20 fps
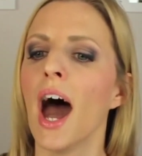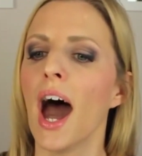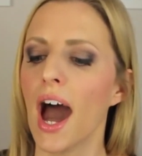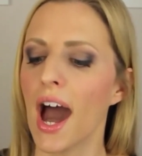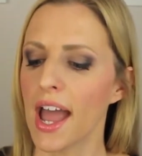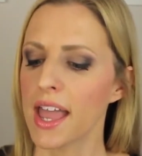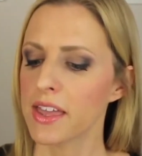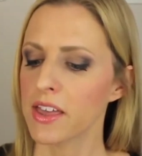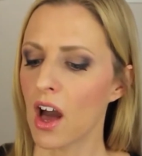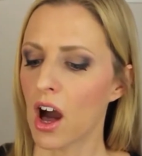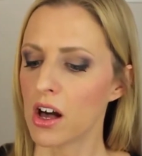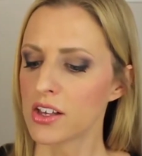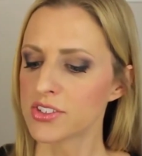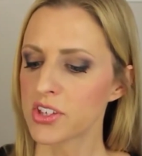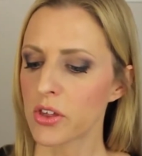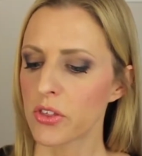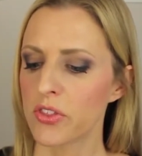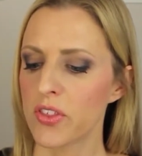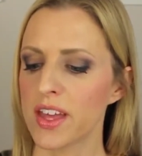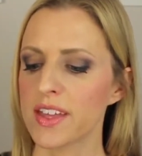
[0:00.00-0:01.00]
I
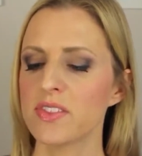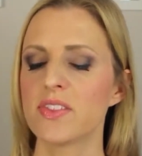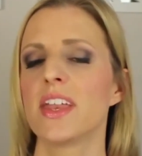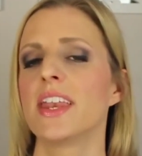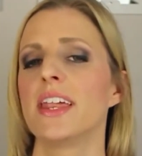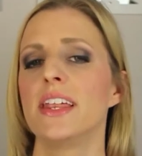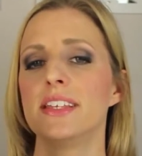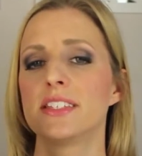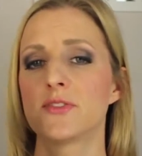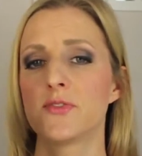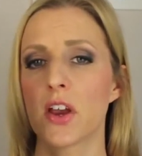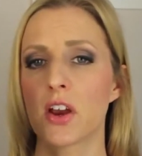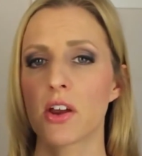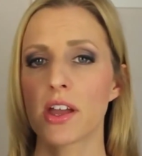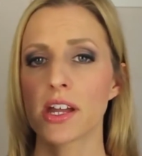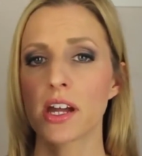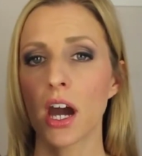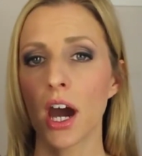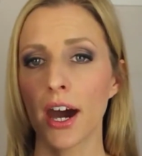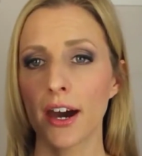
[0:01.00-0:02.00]
also think that it is
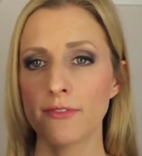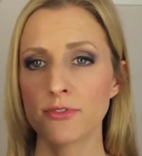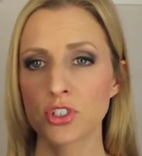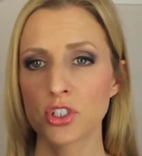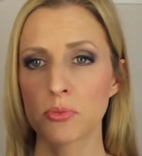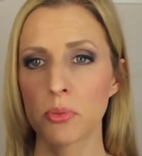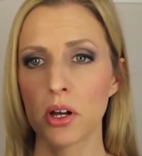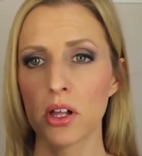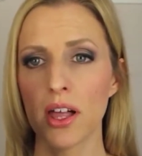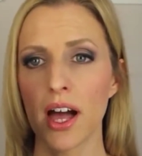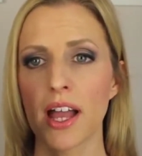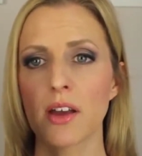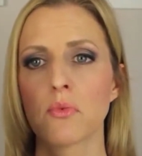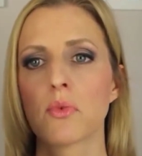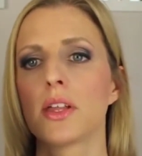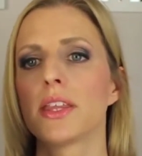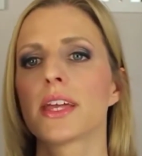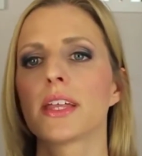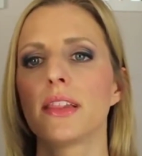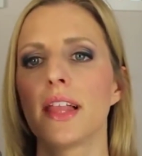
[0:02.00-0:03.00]
very comfortable. I
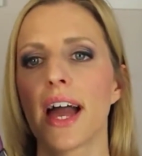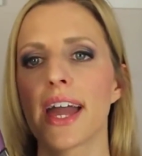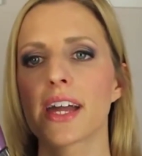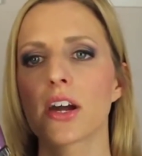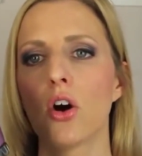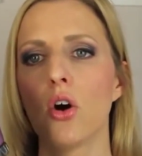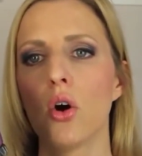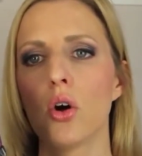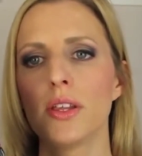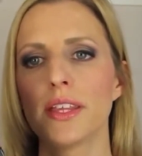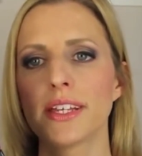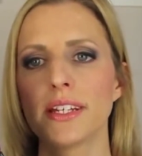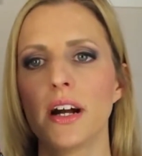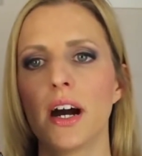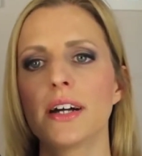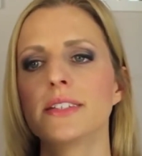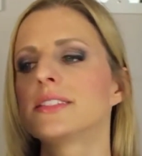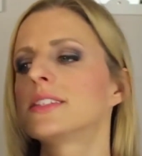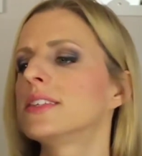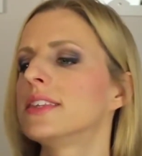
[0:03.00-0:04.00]
really like holding
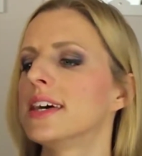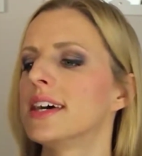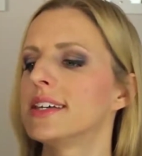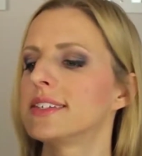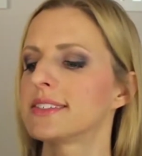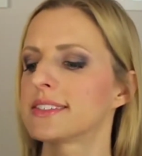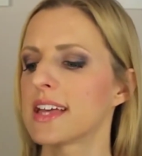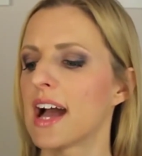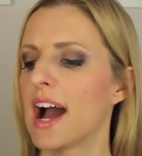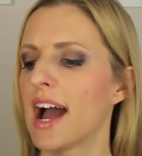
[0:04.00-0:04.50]
on to this.